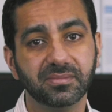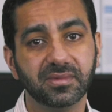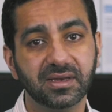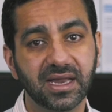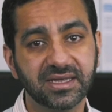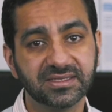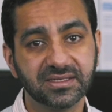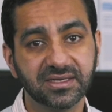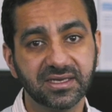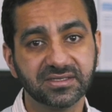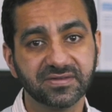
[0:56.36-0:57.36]
later
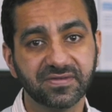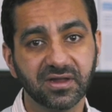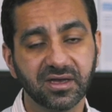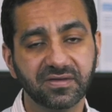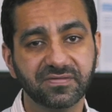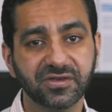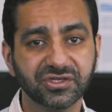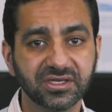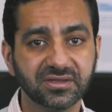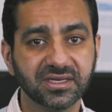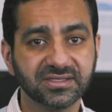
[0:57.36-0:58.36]
years of life,
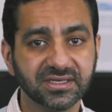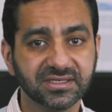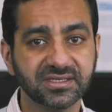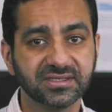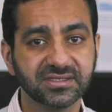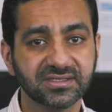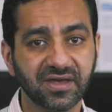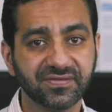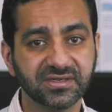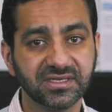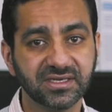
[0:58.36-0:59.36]
usually in their 60s and
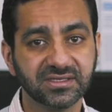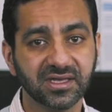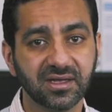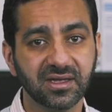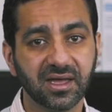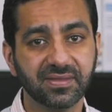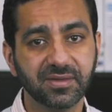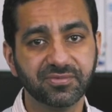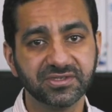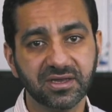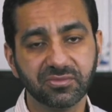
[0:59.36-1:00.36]
70s, and they
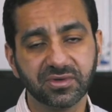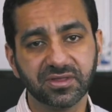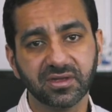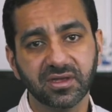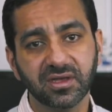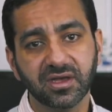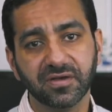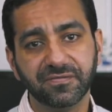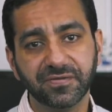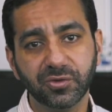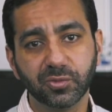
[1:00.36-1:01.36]
present with a
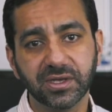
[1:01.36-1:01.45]
few